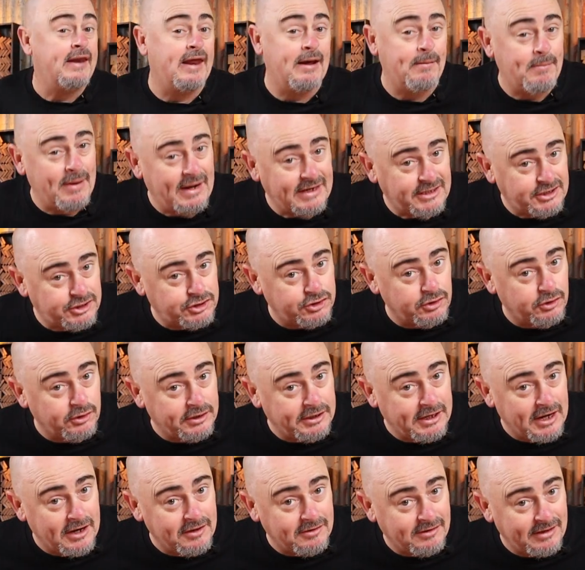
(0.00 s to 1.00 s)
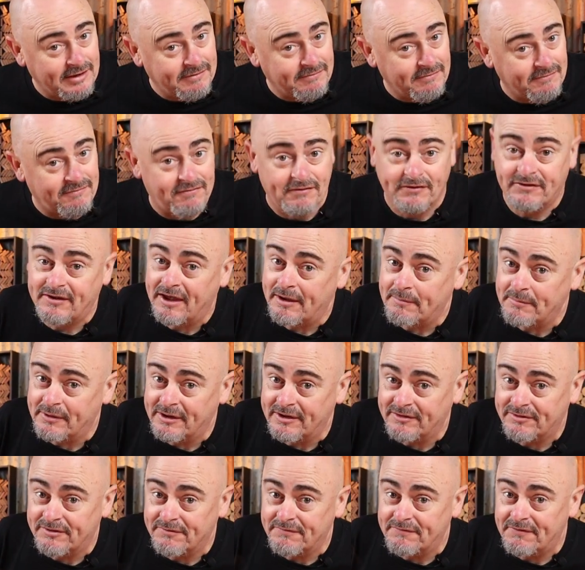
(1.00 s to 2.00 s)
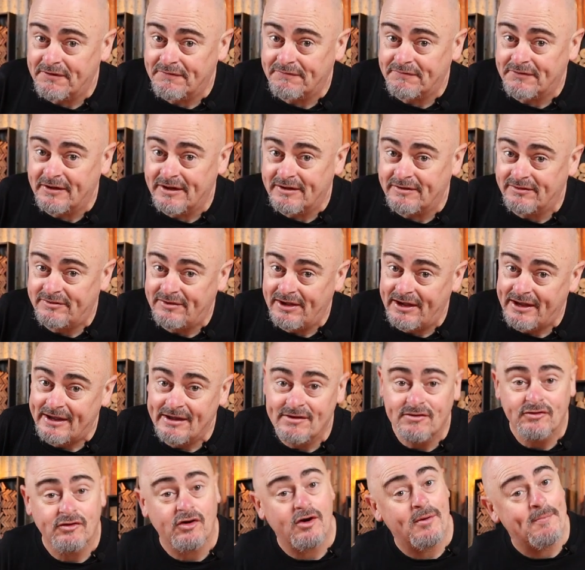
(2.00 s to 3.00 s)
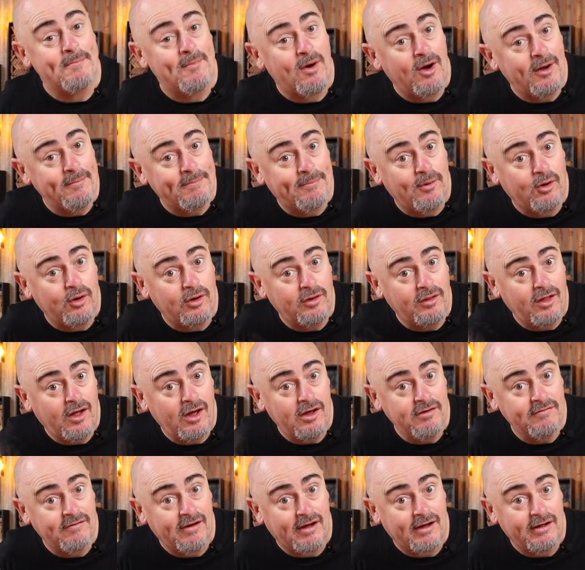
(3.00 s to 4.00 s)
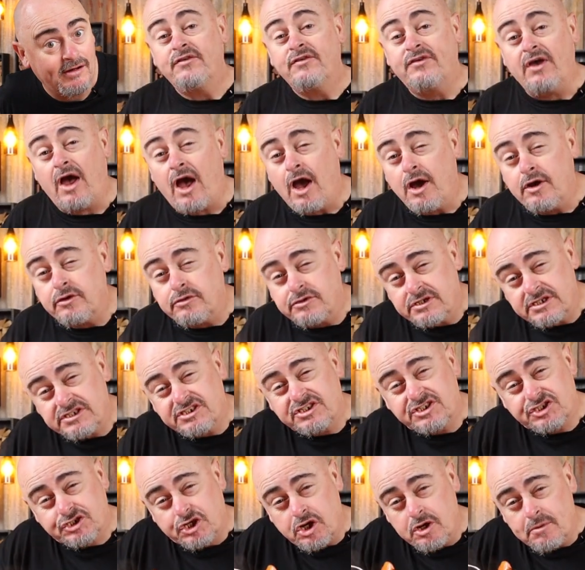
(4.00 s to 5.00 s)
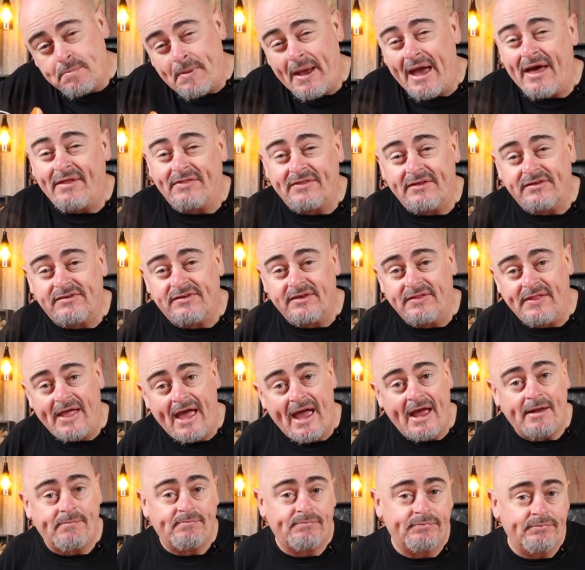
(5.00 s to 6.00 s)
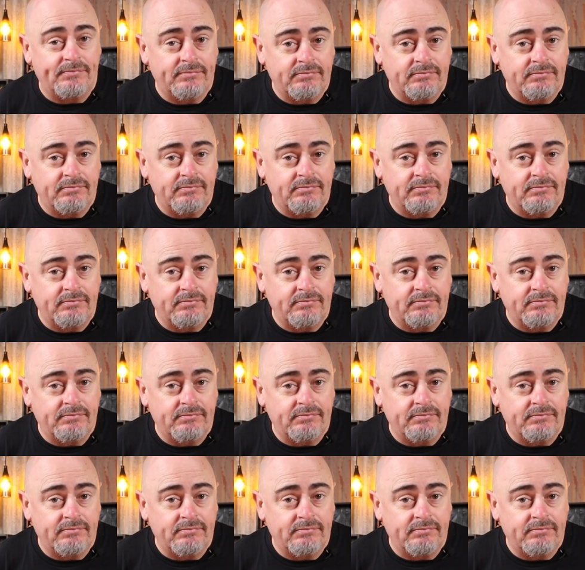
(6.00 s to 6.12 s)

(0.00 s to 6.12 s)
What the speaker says: Now make sure you don't leave it for 10 minutes and 15 seconds or it might boil over. So just scoop out this and that